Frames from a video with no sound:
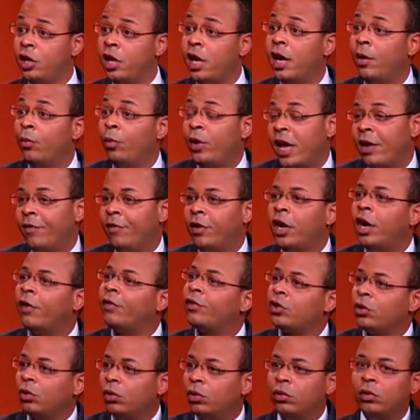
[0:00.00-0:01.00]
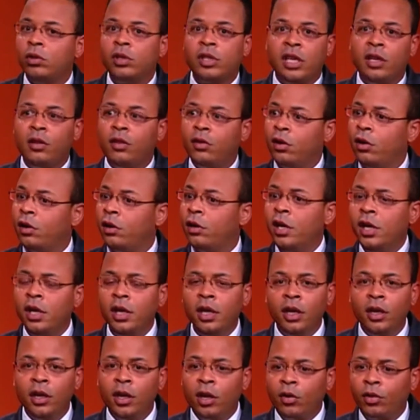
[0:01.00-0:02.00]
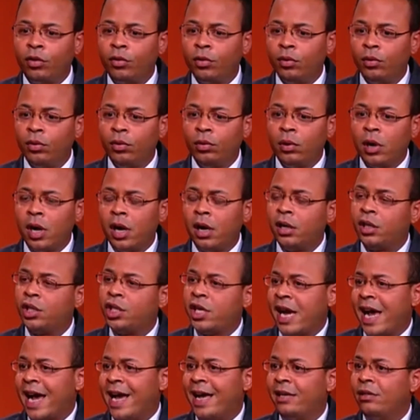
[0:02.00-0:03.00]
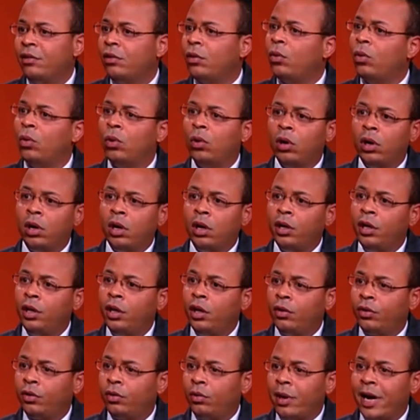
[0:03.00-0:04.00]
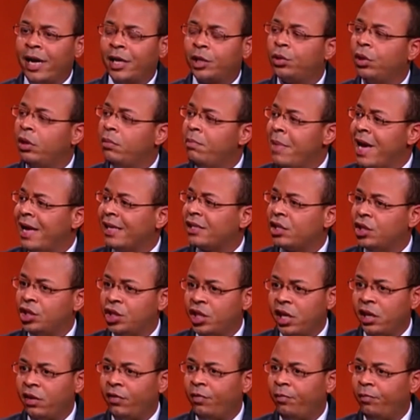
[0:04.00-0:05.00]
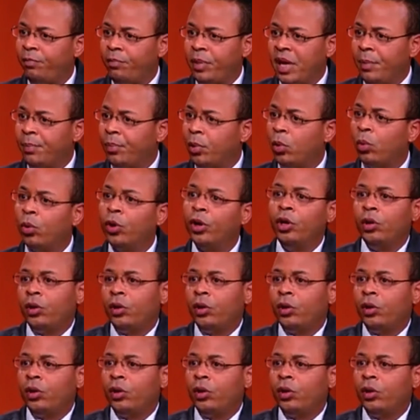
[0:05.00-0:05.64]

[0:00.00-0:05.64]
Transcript: And we have enough tools, either, through our chat or, through actually messaging people, where you can